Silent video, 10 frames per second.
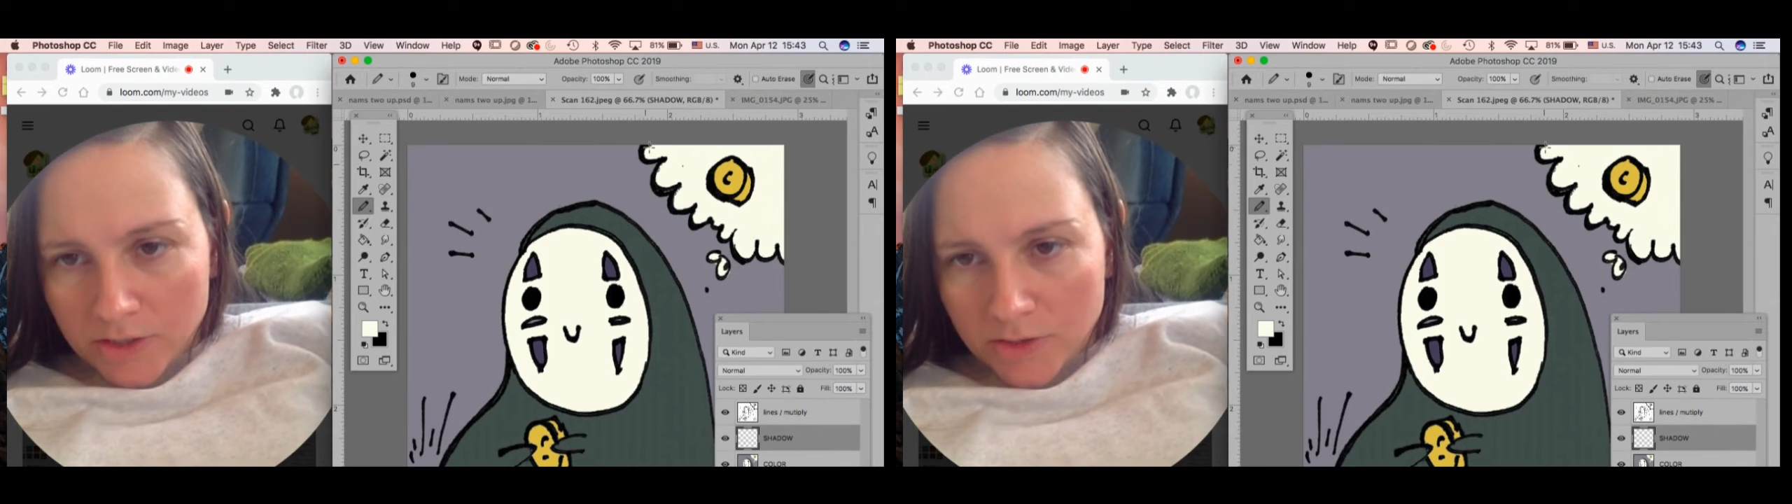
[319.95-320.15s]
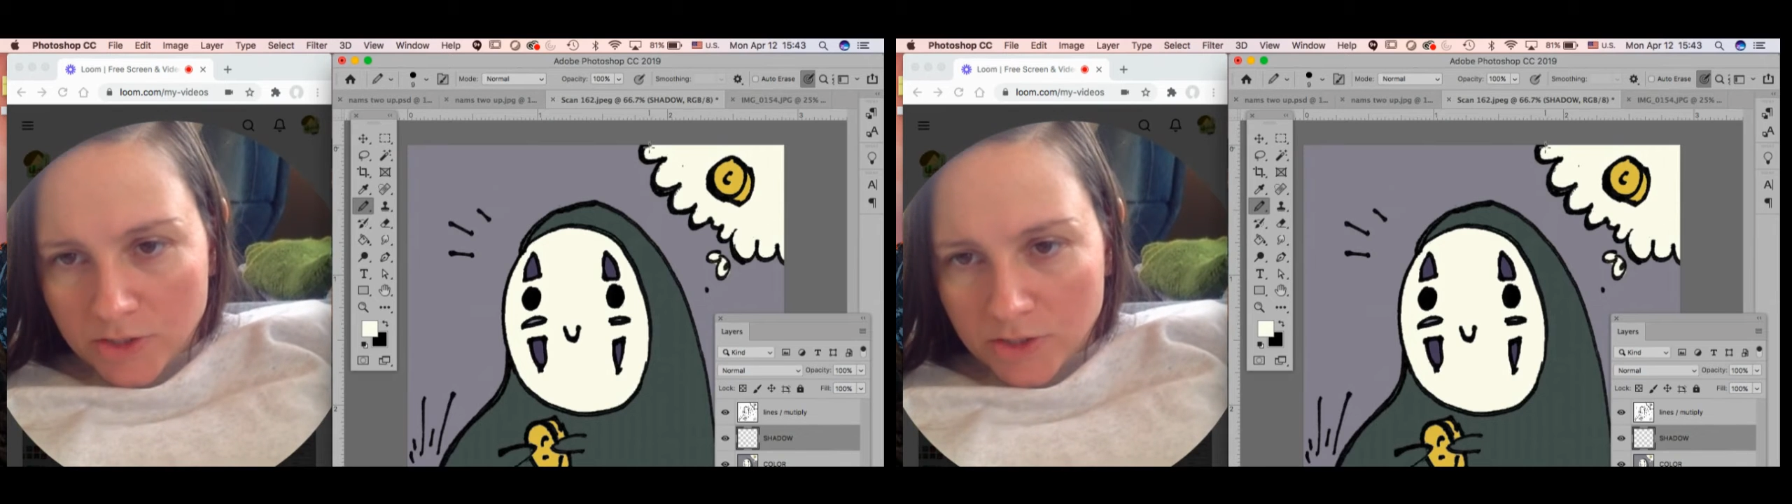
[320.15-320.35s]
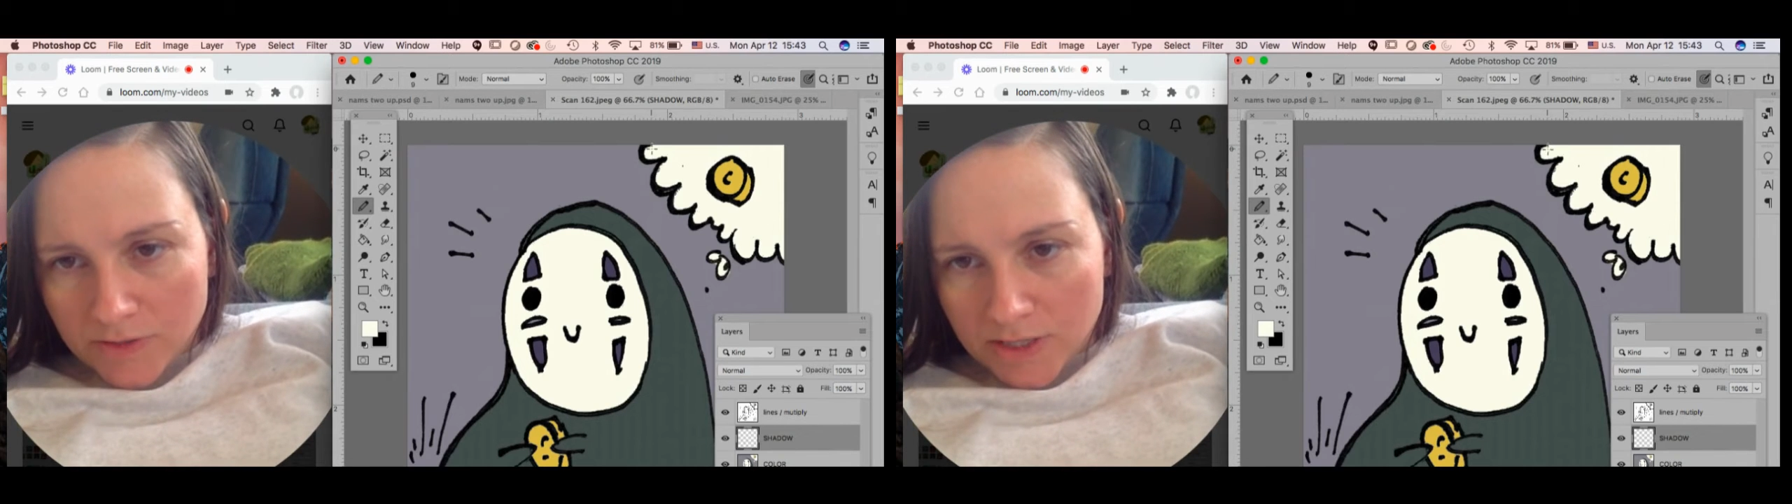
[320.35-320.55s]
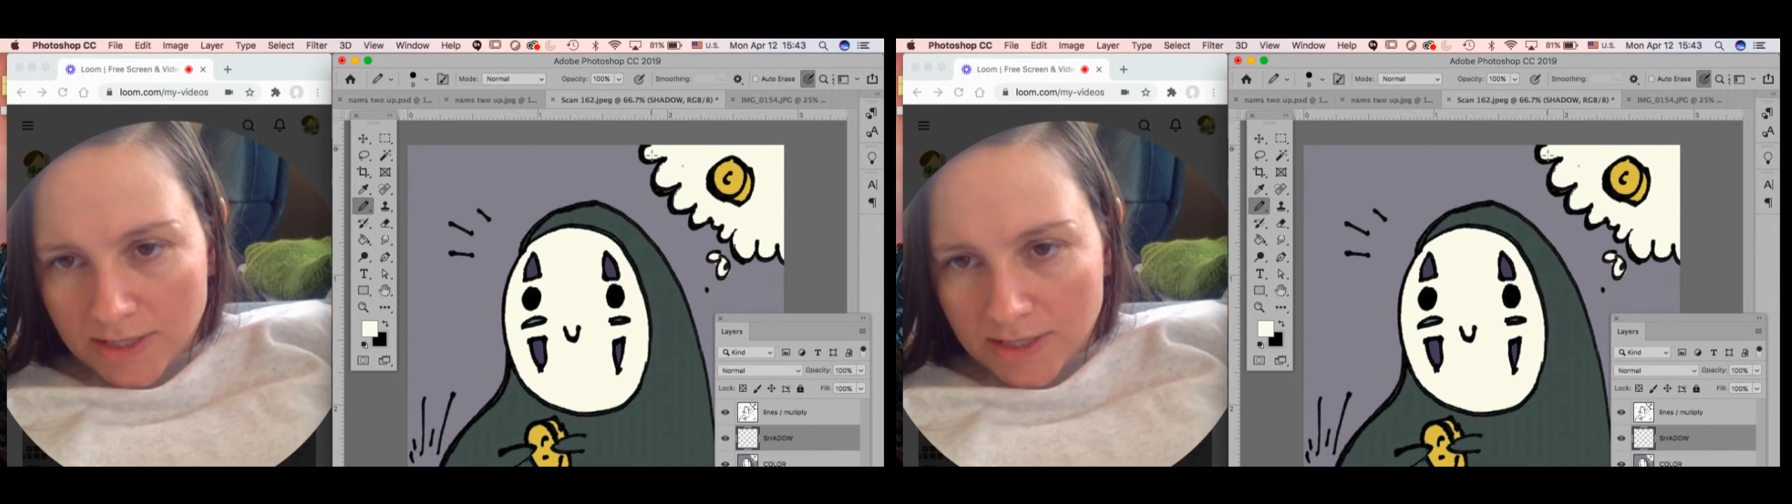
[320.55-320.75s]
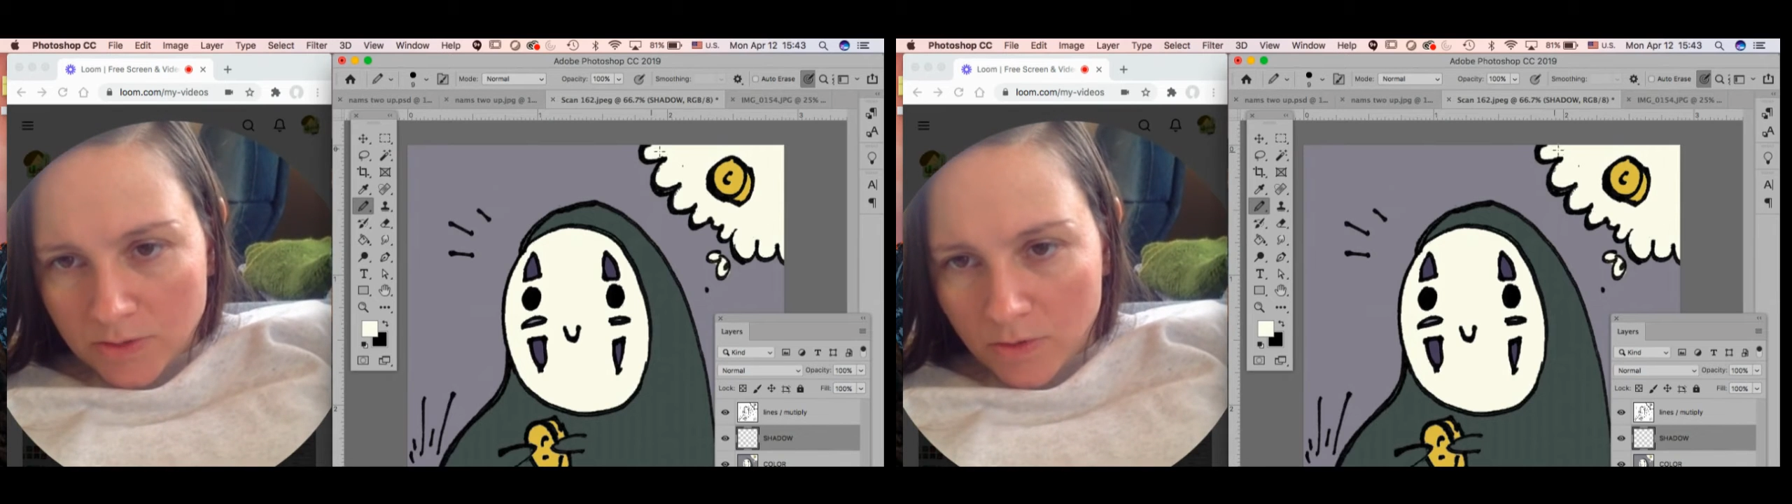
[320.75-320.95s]
hue shift it
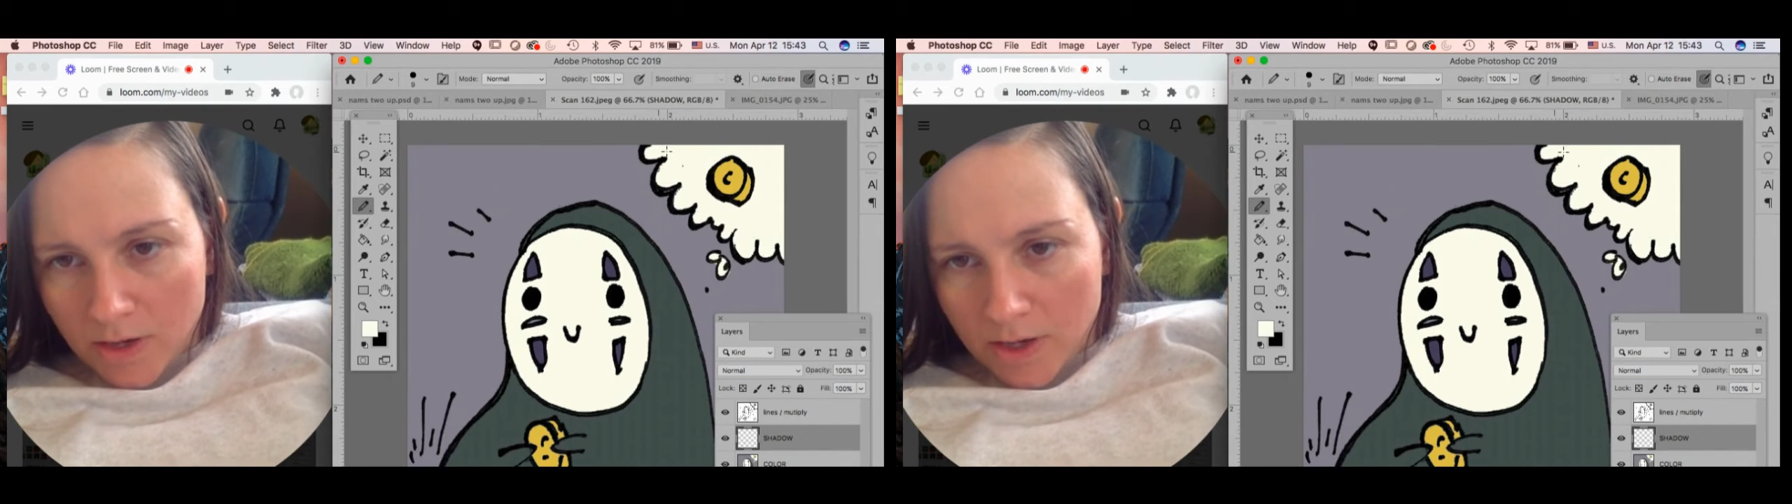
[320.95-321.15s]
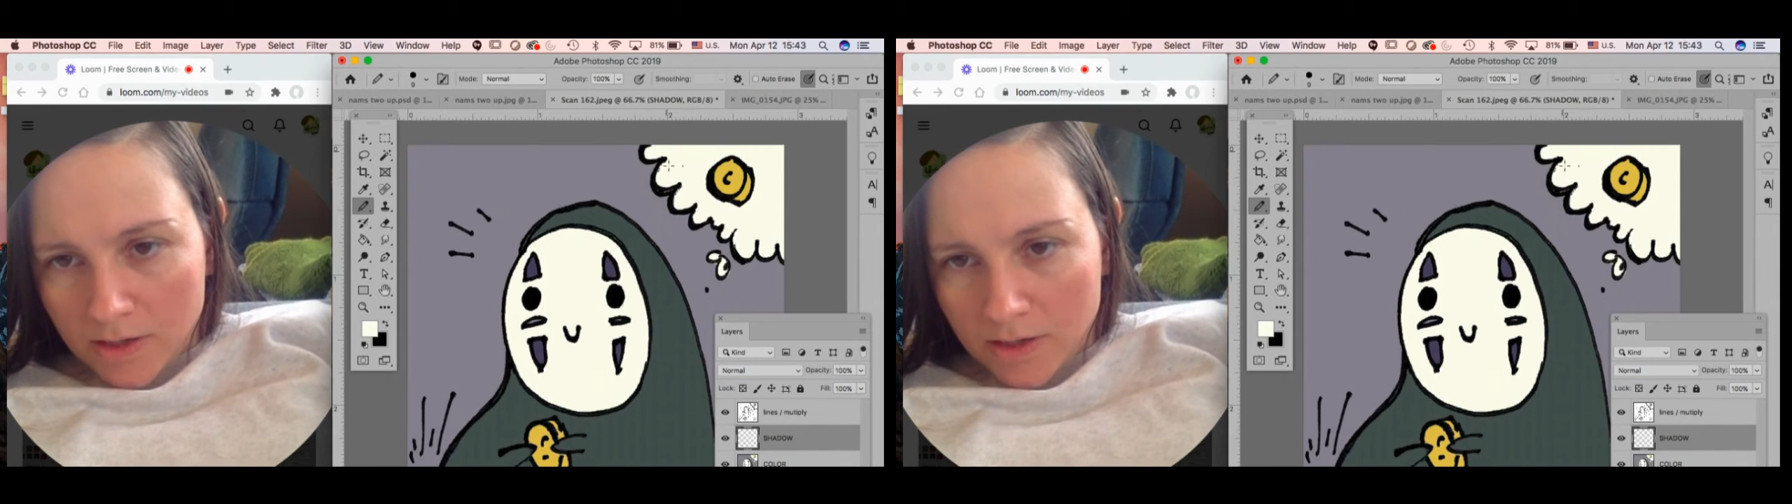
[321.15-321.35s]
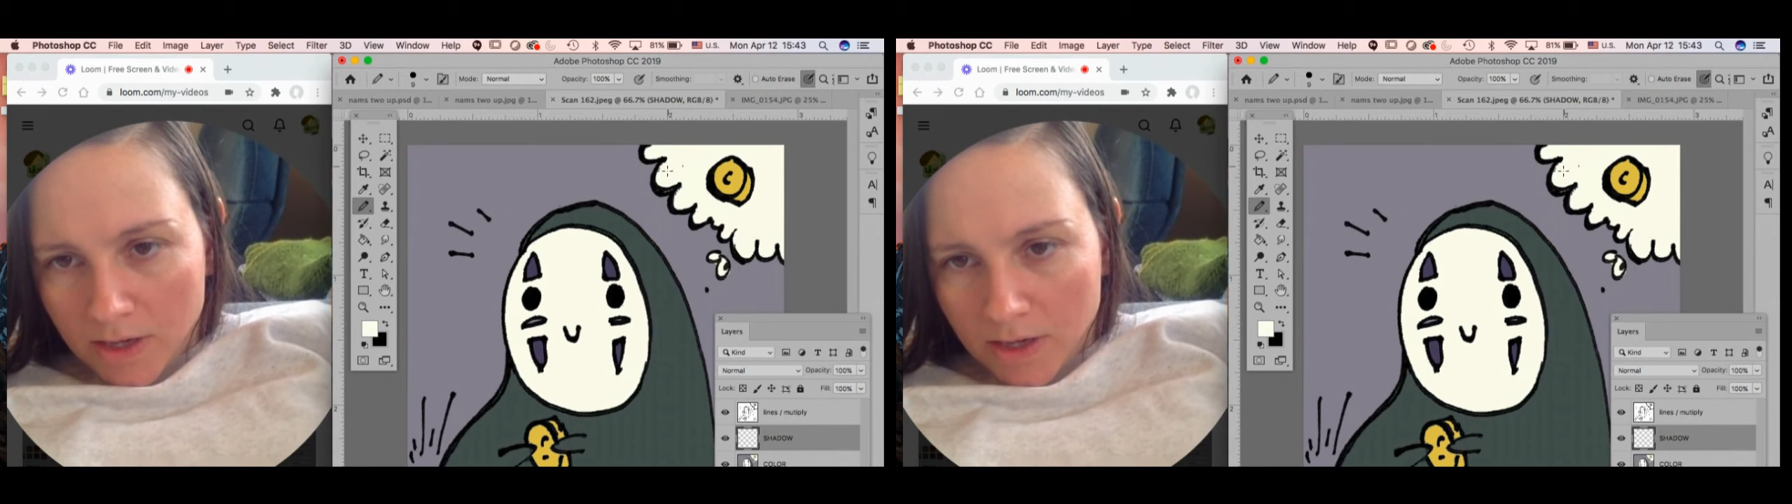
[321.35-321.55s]
as you want.